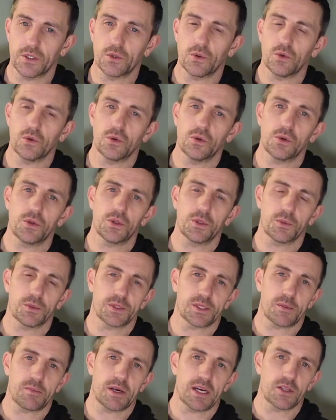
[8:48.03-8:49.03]
go, there
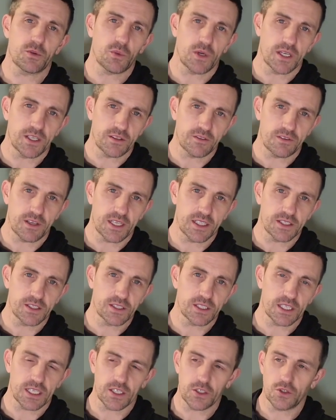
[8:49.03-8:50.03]
was a bad wire
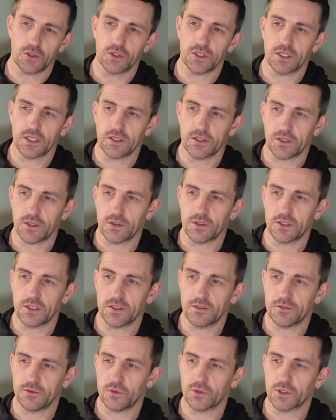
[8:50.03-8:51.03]
fence and I couldn't get down to
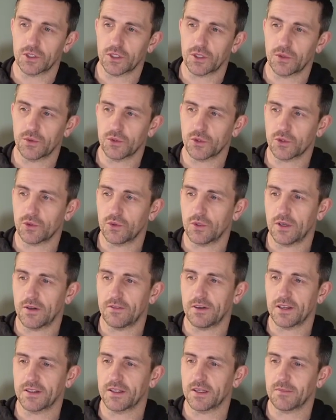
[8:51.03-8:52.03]
the foreground, so
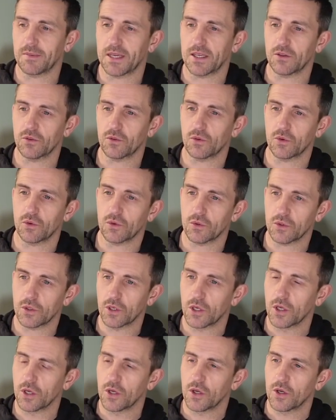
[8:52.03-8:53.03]
I've had to make do
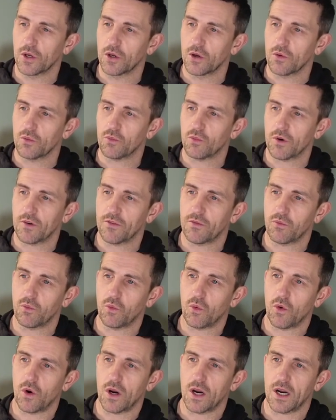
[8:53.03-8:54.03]
with
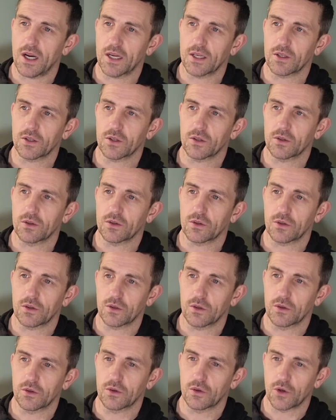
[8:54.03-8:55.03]
what I
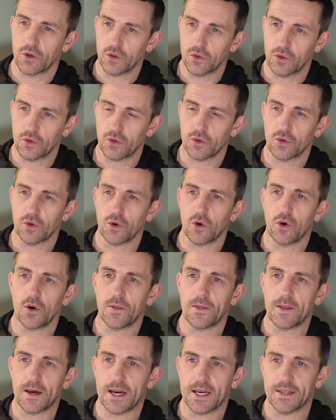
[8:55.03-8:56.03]
could do
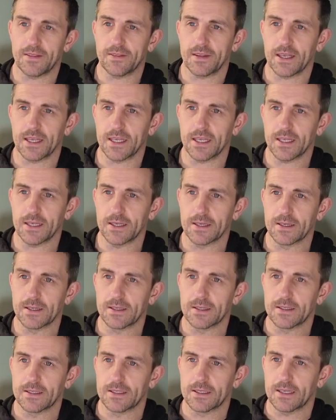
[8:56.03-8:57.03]
on that day.
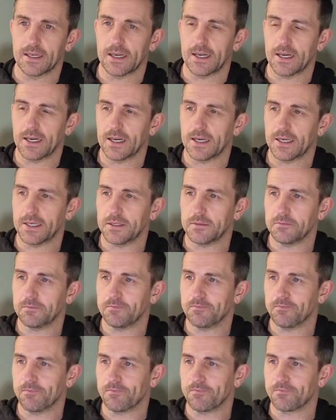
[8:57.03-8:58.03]

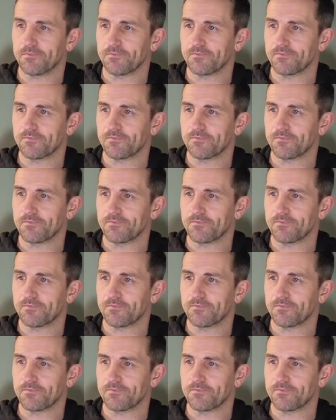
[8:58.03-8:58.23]
Another